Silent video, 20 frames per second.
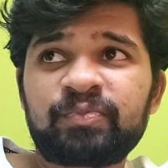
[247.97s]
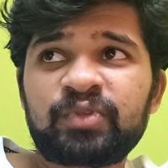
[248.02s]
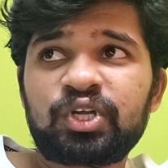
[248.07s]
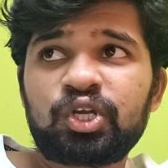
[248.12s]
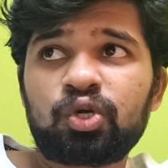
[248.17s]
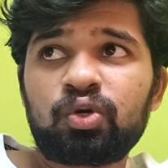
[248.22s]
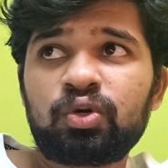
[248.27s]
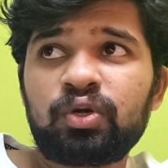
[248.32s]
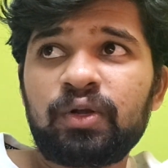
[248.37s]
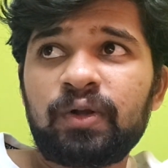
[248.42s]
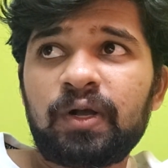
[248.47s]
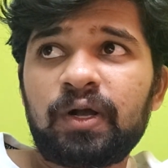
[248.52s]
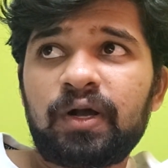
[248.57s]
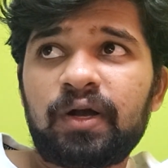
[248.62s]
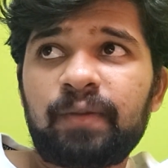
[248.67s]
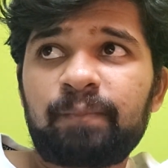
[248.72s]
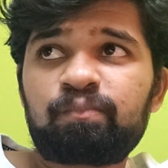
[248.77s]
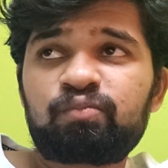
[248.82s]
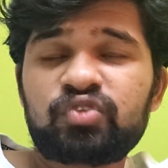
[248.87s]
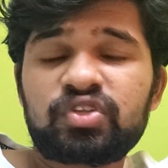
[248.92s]

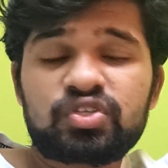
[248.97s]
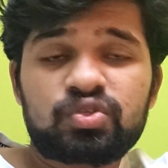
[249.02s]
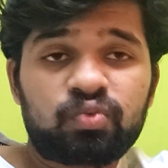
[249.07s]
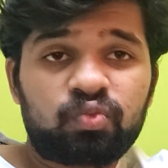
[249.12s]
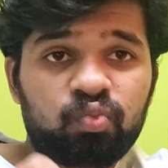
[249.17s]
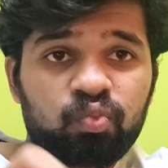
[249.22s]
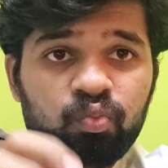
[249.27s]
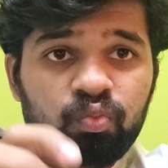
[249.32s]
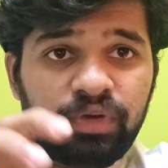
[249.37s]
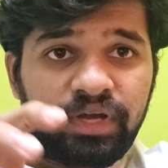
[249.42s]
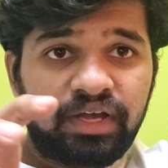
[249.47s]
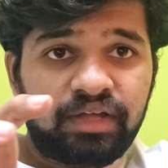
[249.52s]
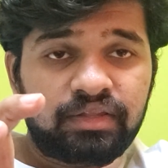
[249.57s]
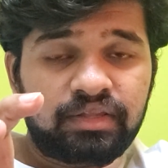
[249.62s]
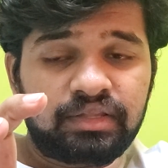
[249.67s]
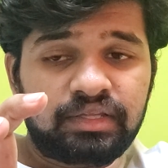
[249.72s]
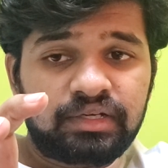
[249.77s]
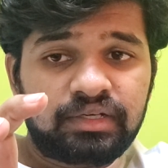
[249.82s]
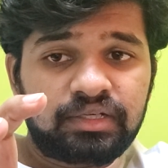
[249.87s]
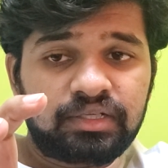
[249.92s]
So
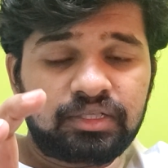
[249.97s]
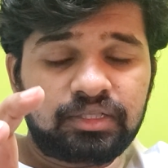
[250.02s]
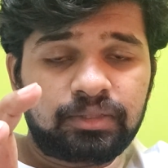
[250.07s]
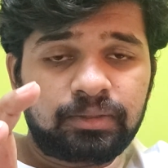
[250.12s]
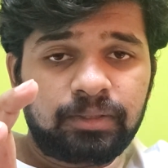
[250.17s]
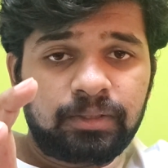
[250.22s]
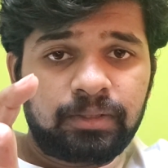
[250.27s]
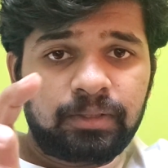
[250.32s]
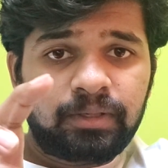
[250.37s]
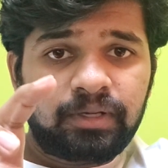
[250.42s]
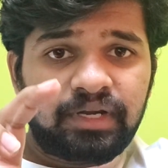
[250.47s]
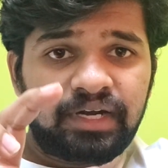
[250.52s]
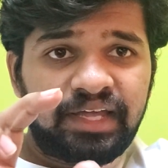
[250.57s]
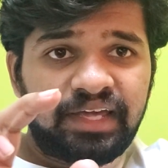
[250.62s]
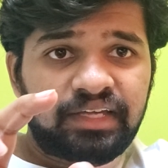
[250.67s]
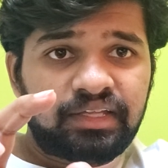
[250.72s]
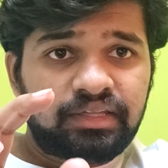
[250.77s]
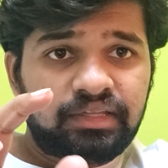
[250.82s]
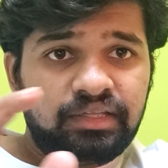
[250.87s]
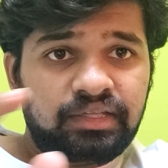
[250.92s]
the
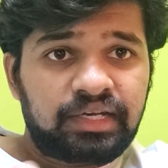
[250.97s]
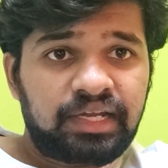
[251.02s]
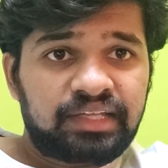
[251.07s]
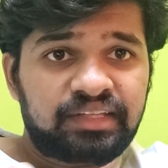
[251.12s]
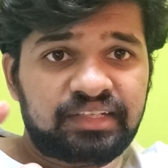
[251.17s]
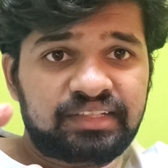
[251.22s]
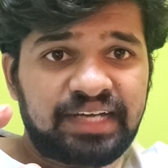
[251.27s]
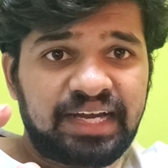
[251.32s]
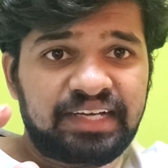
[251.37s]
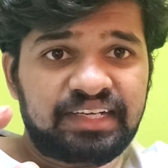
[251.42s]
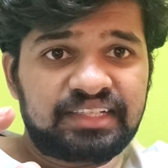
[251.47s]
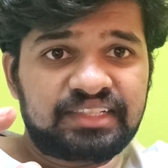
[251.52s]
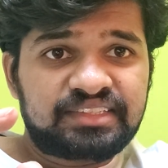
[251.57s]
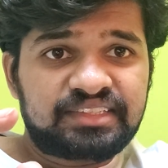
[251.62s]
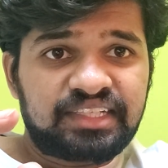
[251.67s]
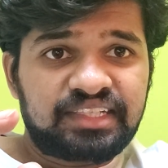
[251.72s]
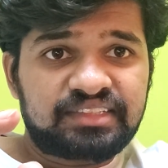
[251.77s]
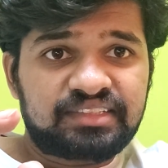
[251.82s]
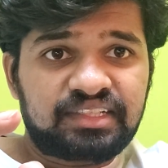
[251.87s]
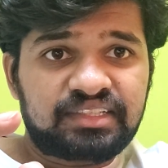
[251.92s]
like the title
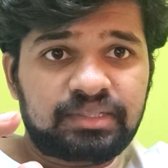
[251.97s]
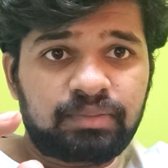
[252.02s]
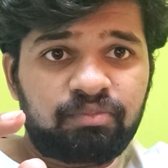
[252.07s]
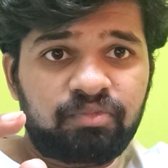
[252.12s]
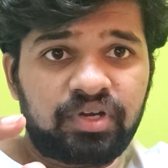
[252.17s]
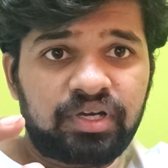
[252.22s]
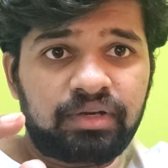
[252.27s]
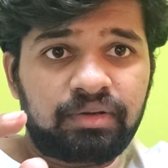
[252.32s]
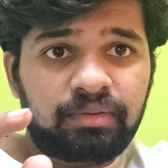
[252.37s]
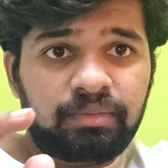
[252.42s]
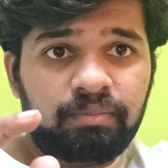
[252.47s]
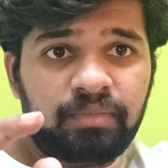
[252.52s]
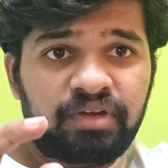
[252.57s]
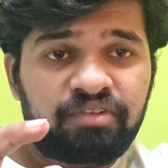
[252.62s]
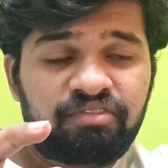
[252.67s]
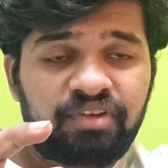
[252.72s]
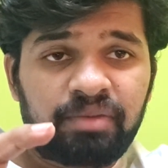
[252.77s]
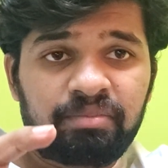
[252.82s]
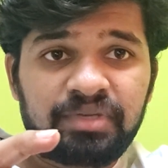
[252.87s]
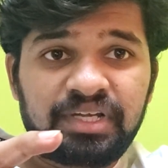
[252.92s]
says, someone in
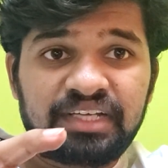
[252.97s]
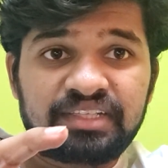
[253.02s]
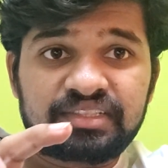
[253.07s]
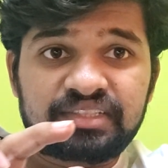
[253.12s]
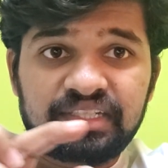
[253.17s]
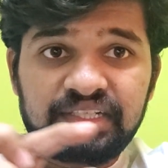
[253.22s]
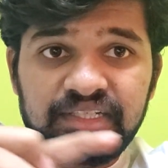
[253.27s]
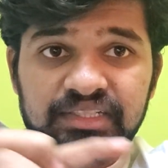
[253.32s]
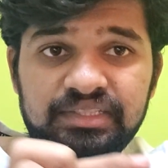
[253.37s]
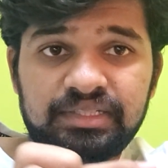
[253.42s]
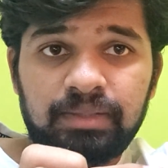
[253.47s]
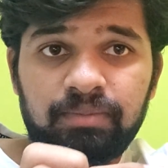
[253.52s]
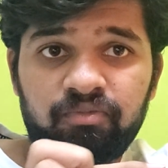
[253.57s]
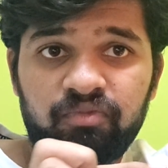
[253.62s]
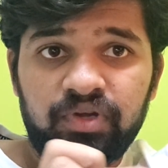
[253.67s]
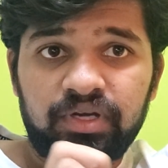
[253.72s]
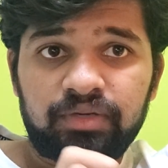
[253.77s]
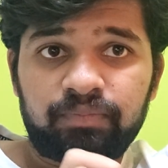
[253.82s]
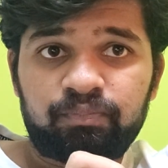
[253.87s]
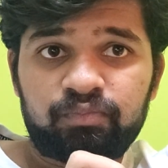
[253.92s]
my family has killed
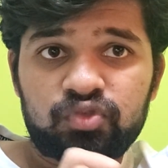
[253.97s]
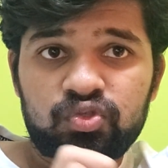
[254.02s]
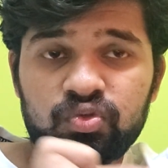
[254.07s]
someone.